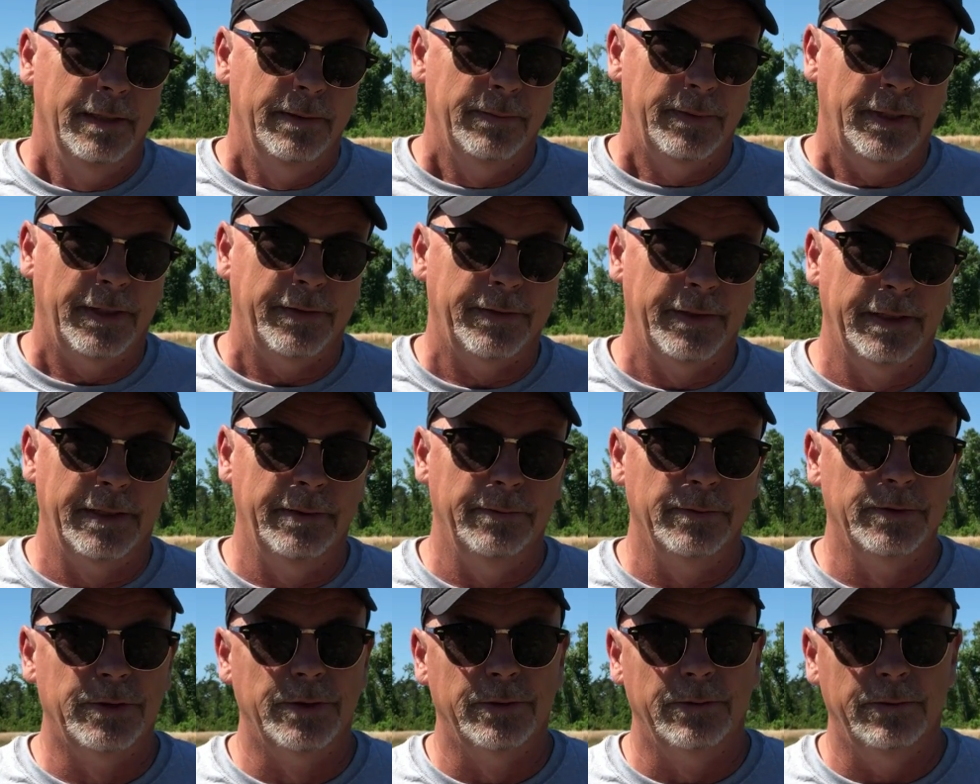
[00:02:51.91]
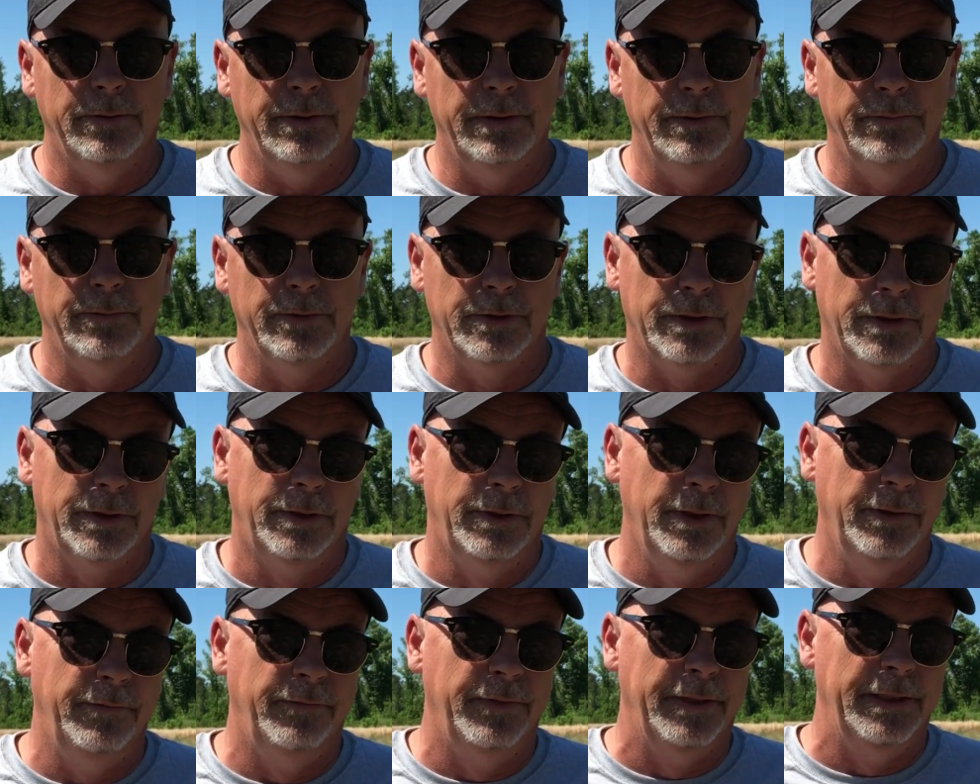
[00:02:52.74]
But I think it was a
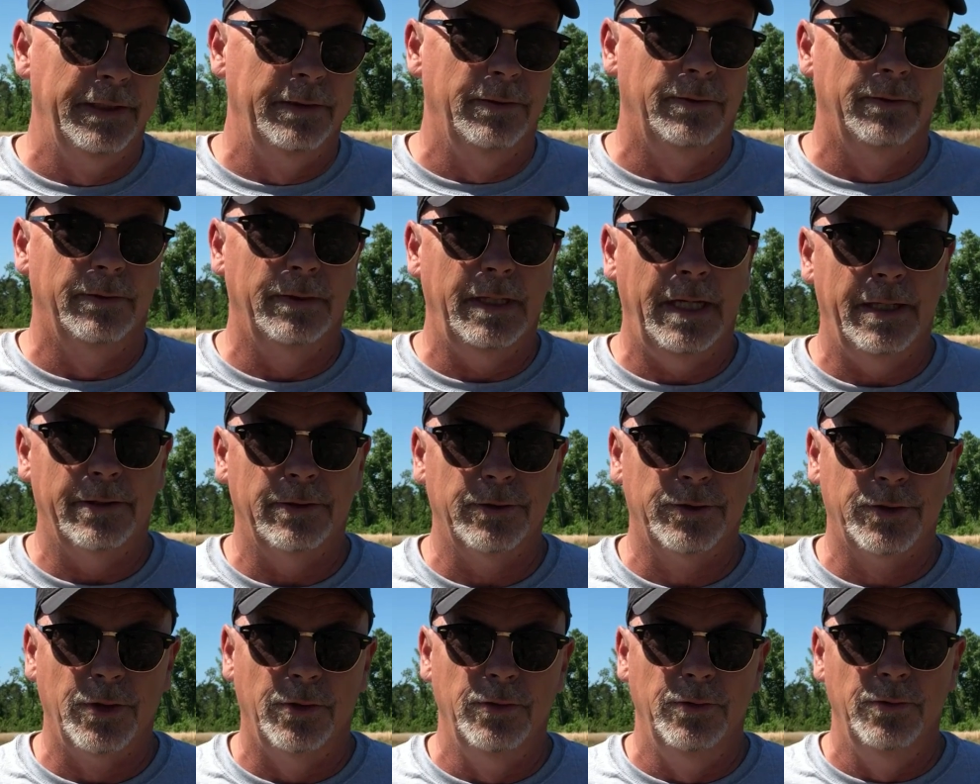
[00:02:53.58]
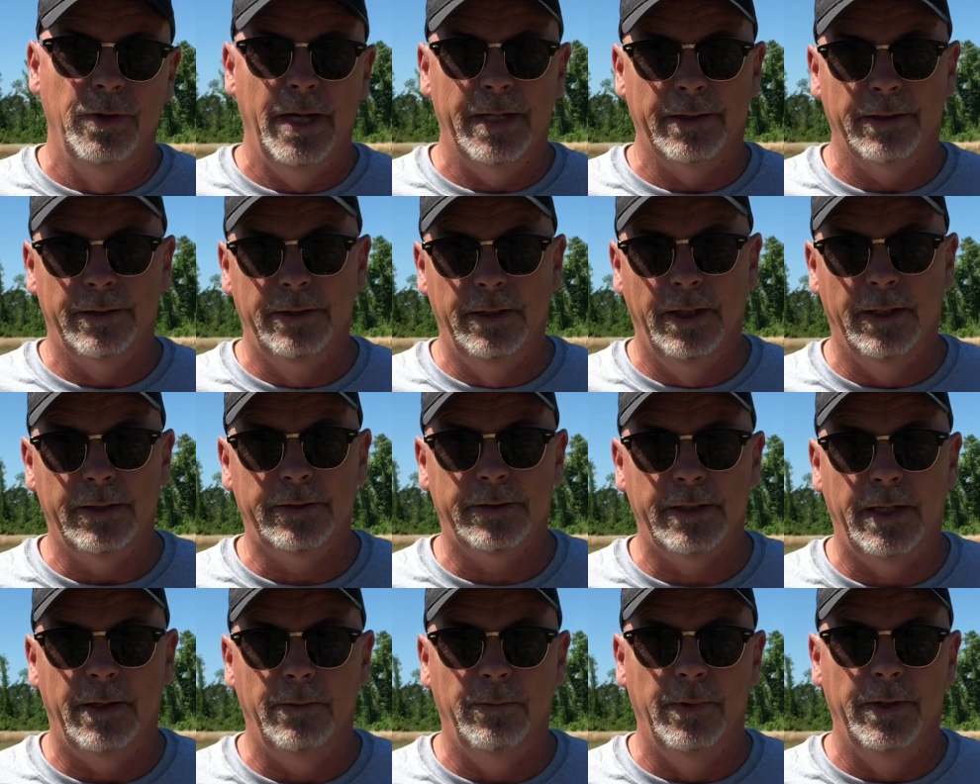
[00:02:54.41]
good video on how to show you how to cut
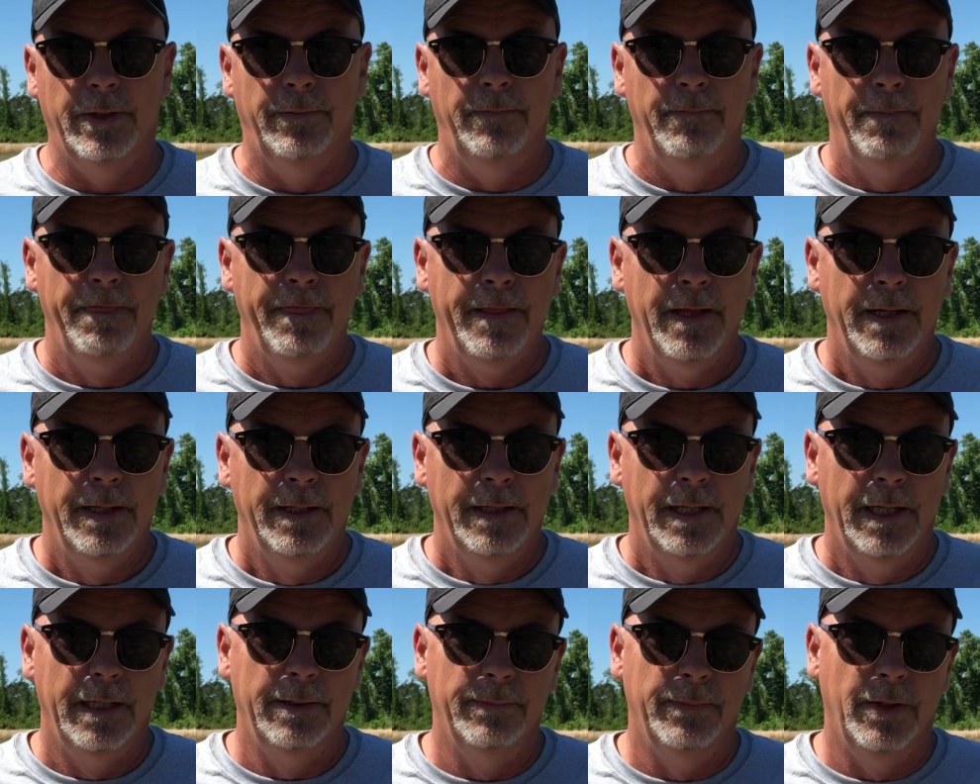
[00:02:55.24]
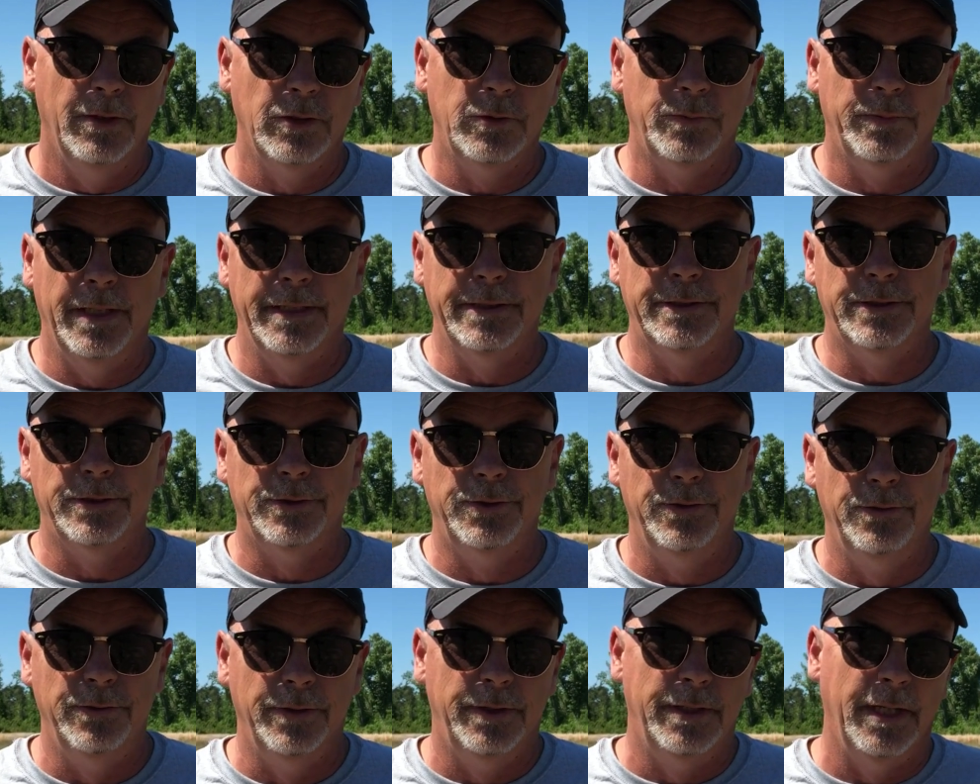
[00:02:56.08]
that well, and in most places
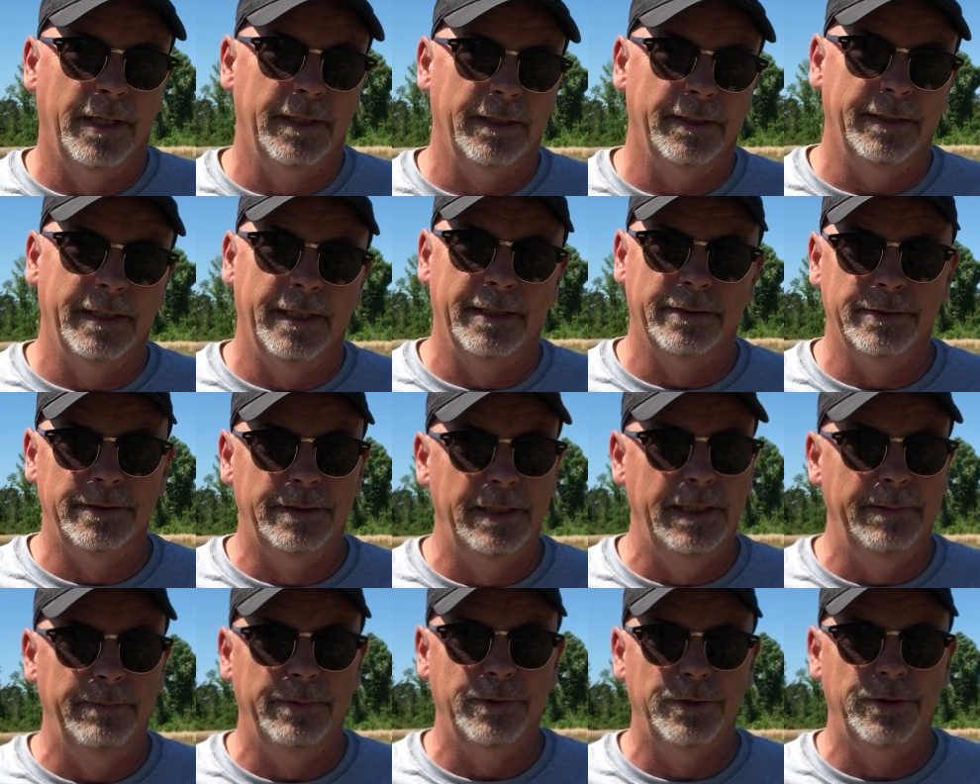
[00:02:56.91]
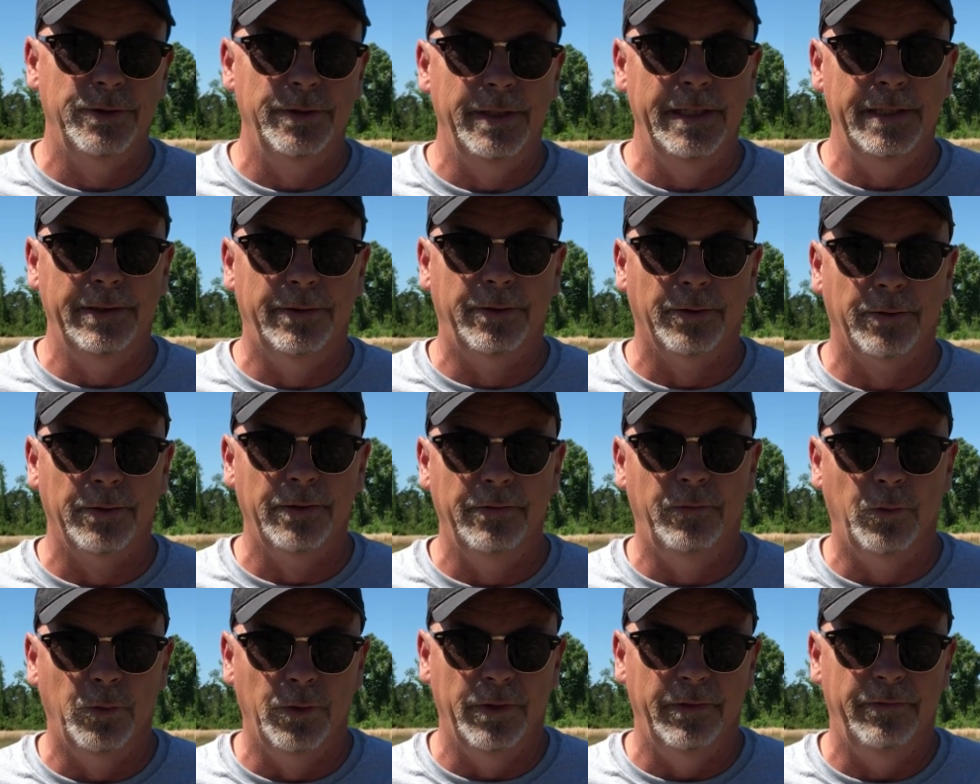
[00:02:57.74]
you can cut it down as deep as you need,
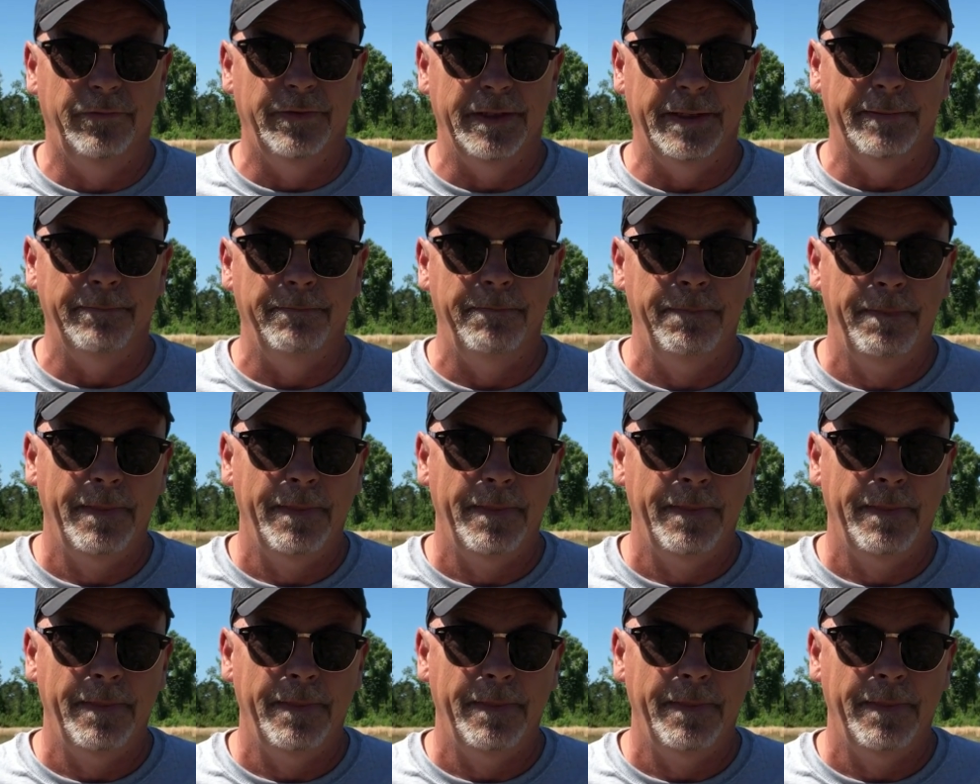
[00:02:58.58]
30-40 feet.